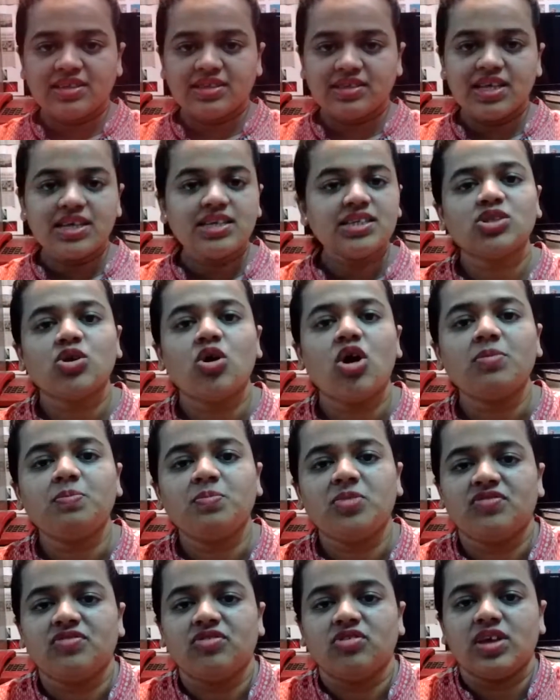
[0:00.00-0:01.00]
This
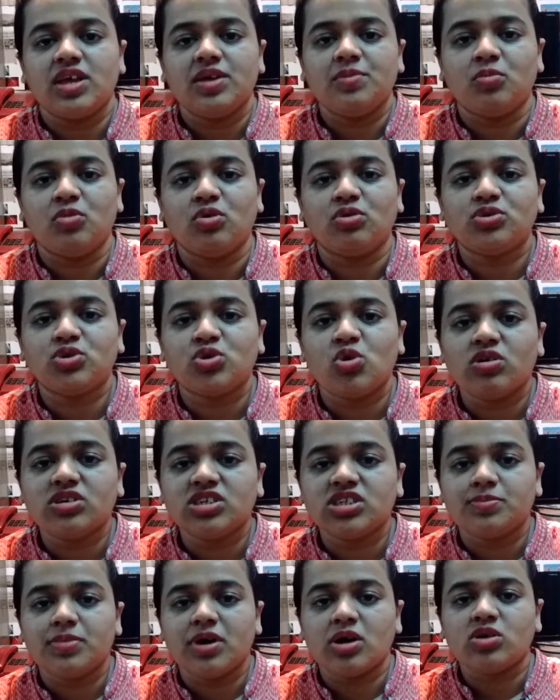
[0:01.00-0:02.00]
thought-provoking book
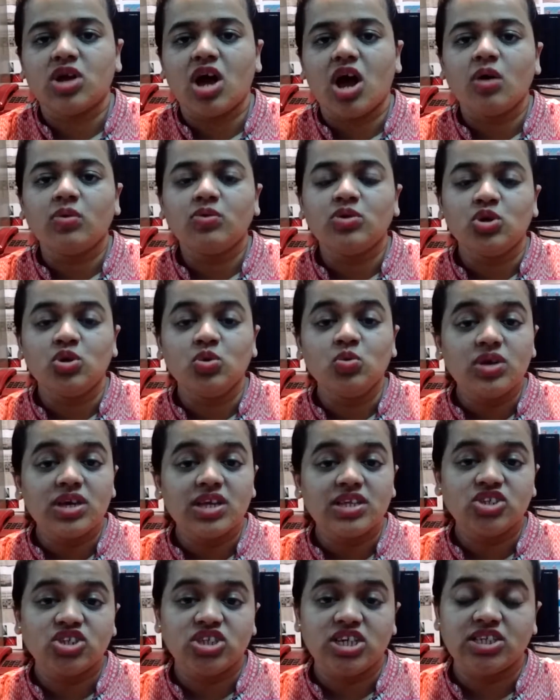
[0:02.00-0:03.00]
talks about how you
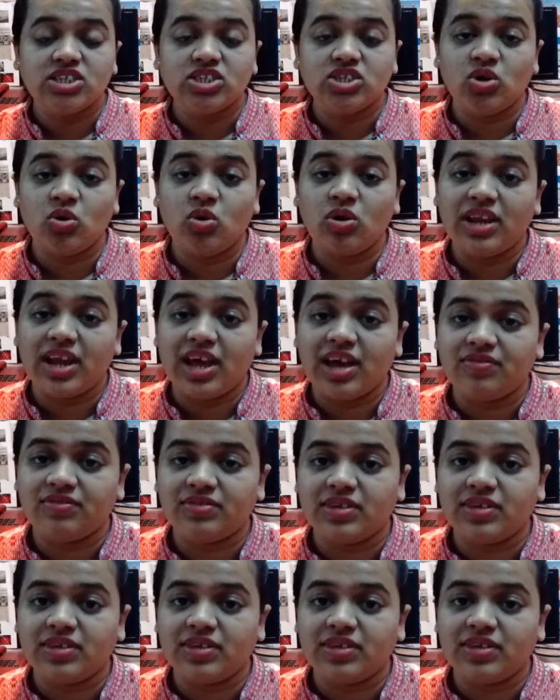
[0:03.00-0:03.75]
can change your life,